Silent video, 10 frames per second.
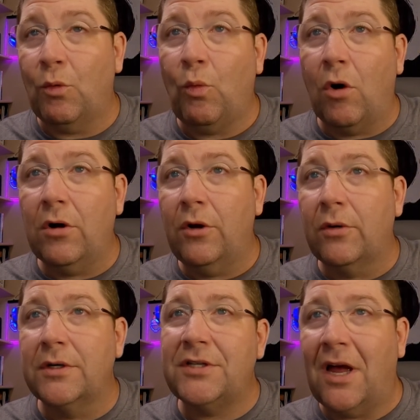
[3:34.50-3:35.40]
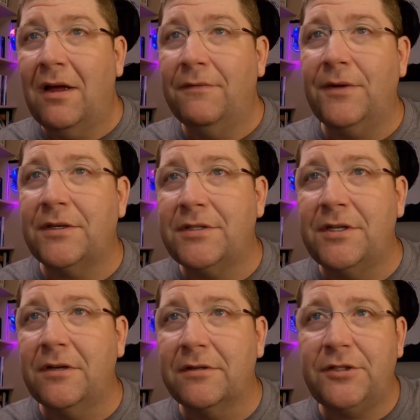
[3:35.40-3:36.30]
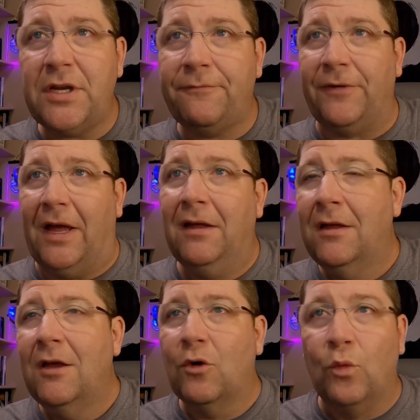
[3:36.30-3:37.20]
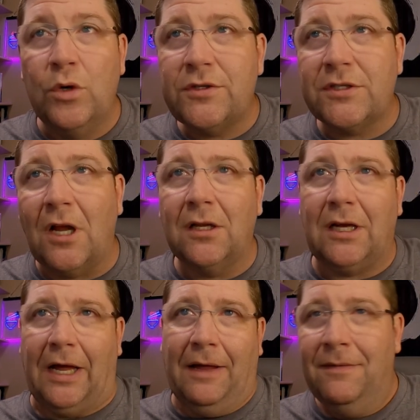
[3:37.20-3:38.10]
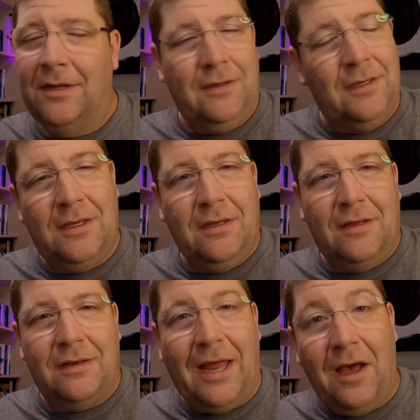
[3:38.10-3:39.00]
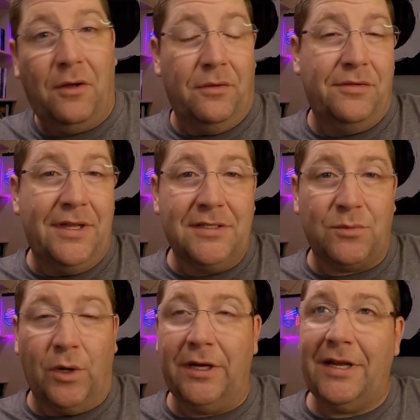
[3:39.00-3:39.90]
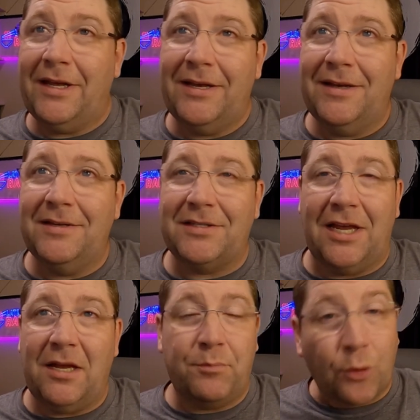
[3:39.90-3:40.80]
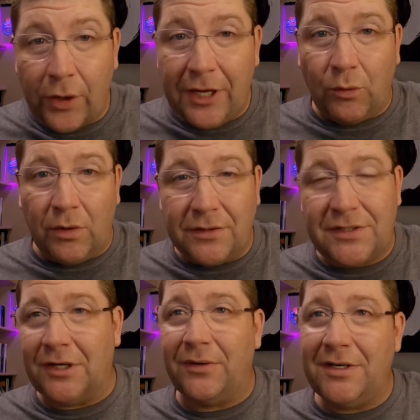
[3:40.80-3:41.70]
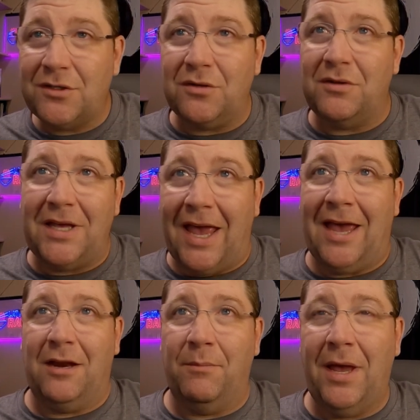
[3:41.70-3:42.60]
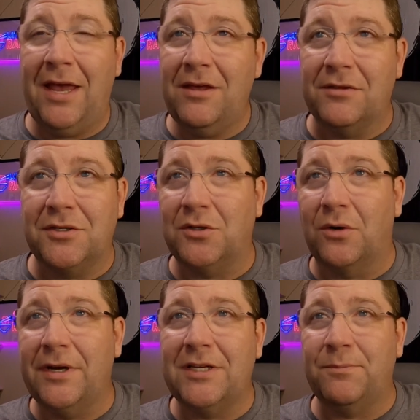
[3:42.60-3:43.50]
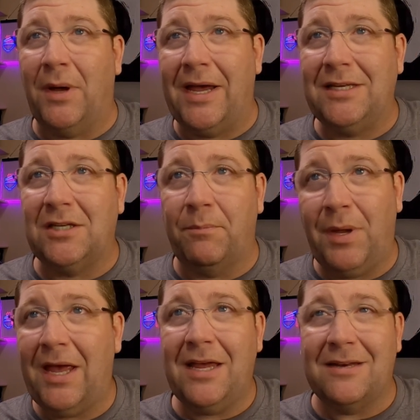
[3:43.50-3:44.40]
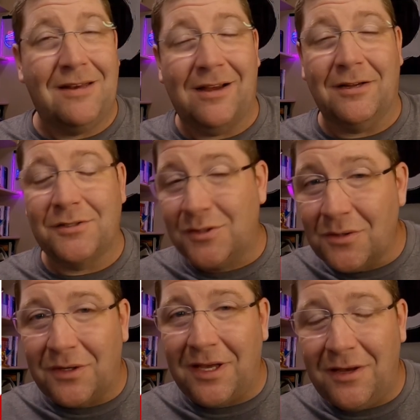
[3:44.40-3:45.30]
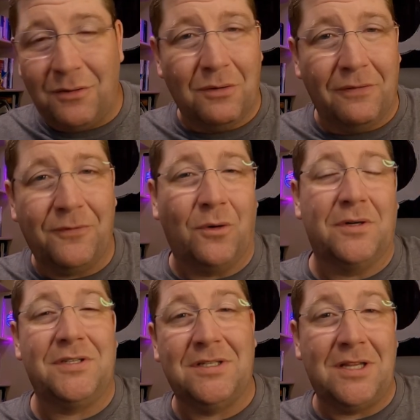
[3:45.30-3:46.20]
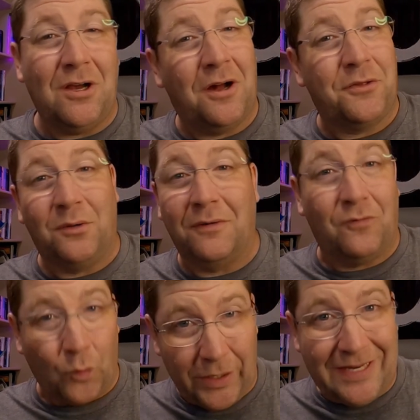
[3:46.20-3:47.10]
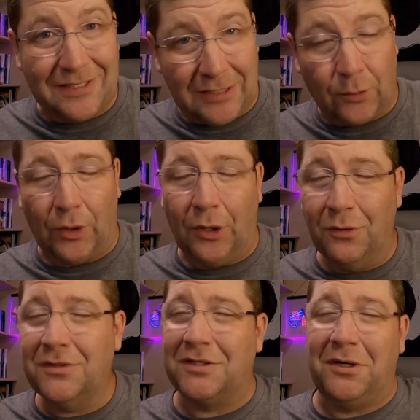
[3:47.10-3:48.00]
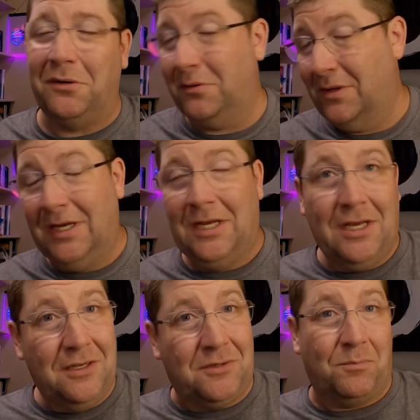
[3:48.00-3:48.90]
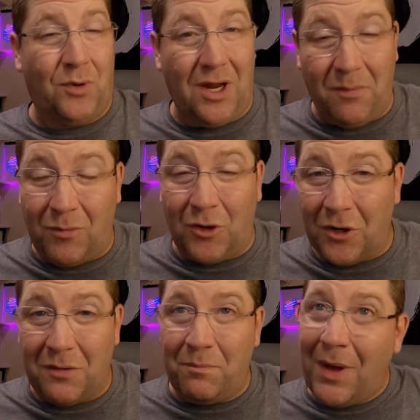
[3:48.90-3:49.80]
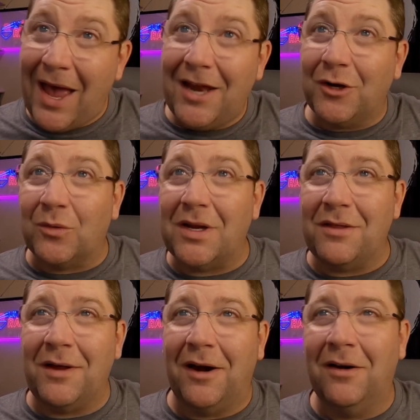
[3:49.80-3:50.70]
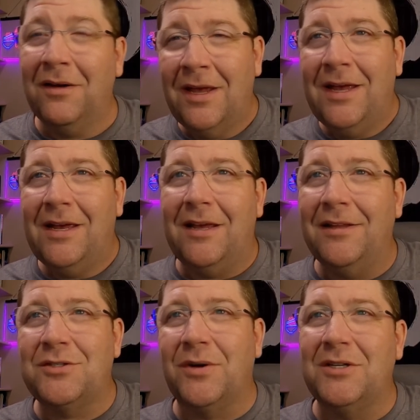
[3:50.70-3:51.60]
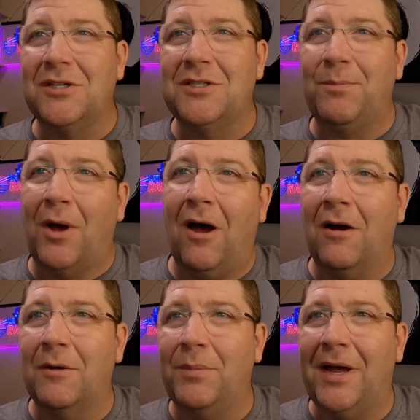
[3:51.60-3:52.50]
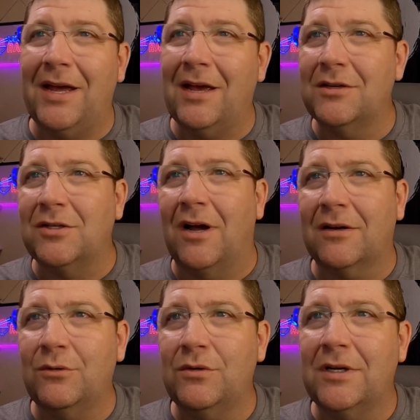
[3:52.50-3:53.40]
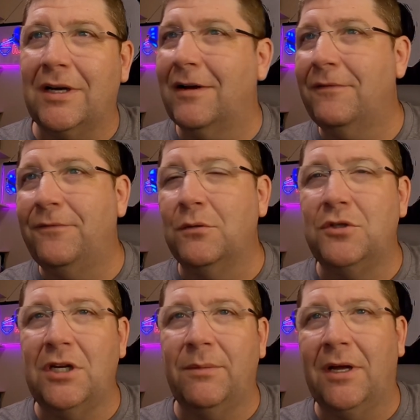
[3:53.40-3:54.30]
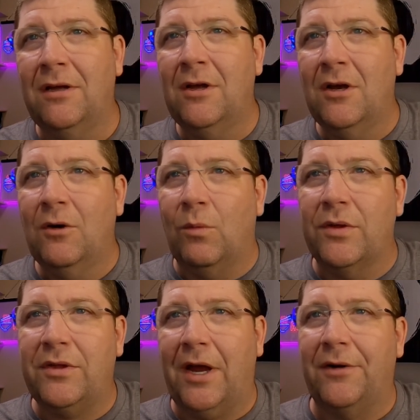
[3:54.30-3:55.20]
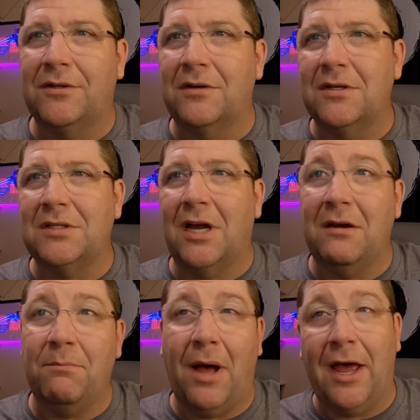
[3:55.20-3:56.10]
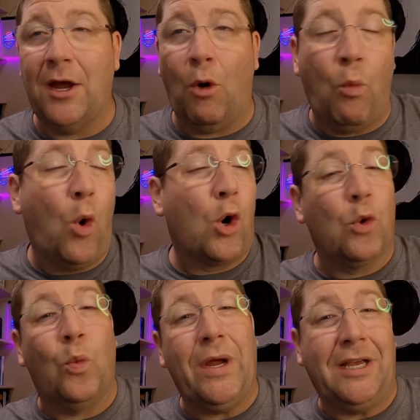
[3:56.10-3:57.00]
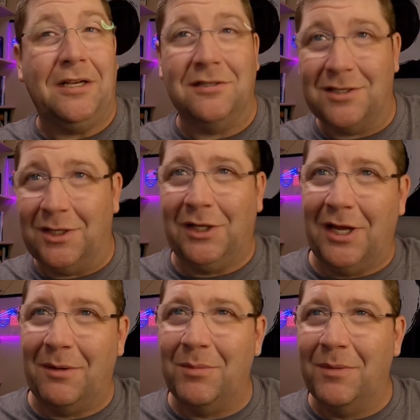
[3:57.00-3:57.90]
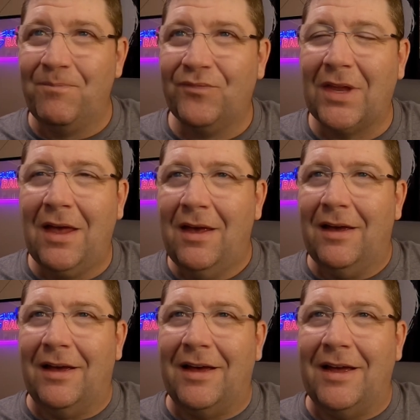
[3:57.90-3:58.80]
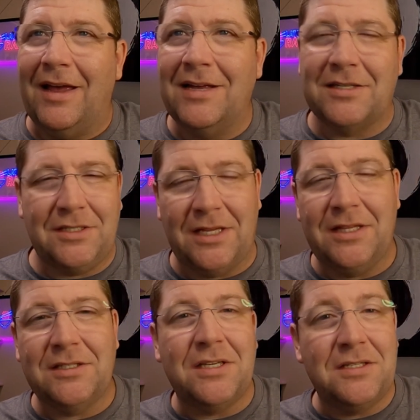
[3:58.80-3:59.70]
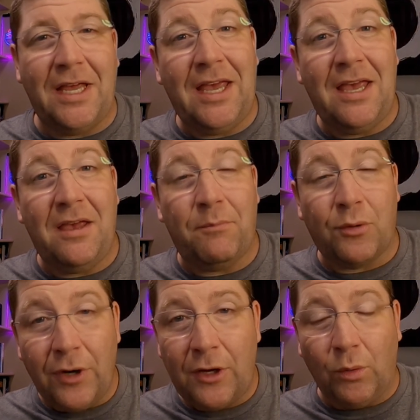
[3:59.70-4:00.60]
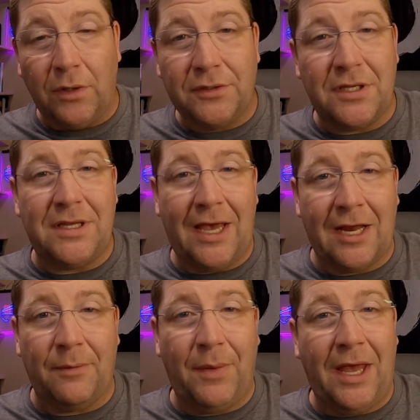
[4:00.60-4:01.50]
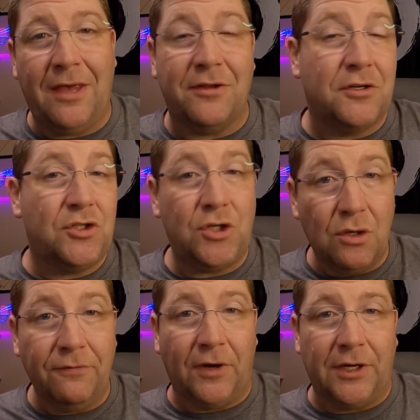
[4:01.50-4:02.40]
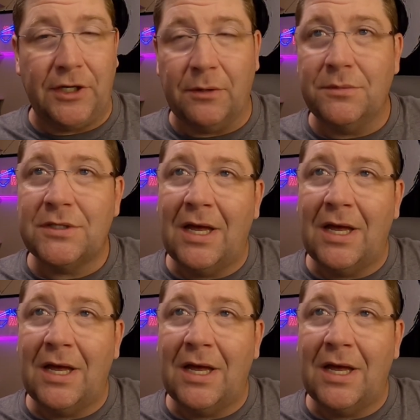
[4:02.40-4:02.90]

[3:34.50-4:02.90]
Warlords of Sigrdrifa, Rusalka. Now, this one is a prequel series to the anime. The story is by Tappei Nagatsuki, who of course is the author of ReZero, so some pretty good pedigree there. Illustrations are by Takuya Fujima, with character design by War Wings Club. As I said, this is a prequel to the anime. There's 2 volumes.